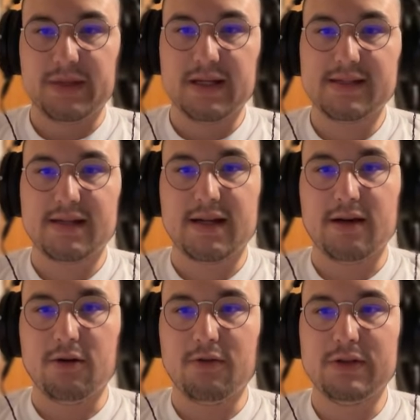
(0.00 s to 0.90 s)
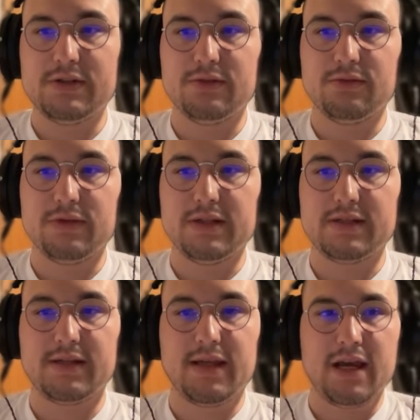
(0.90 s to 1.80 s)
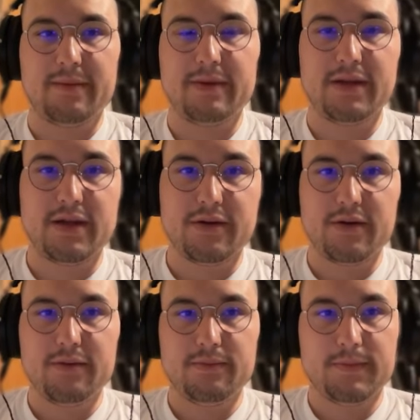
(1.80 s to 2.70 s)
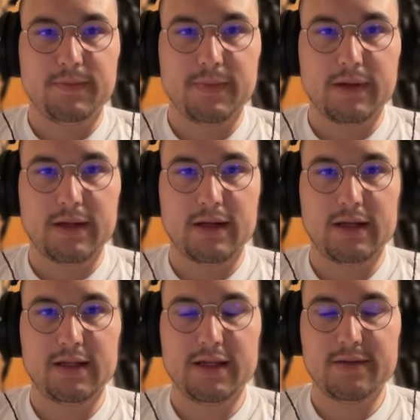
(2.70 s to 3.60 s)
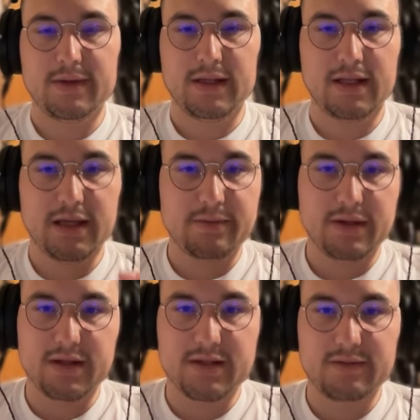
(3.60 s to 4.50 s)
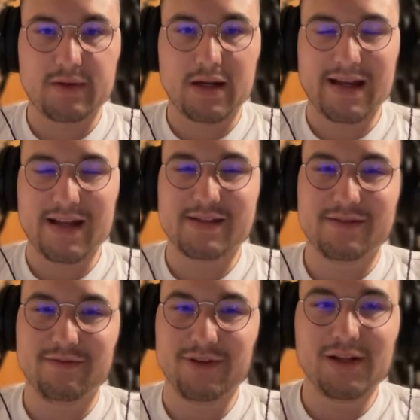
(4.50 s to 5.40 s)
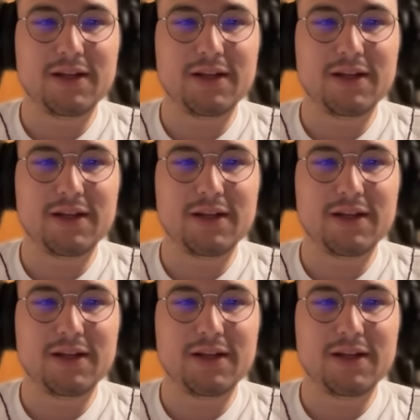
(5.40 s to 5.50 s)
plugins that I always do is Decapitator. I like I like it because it adds a really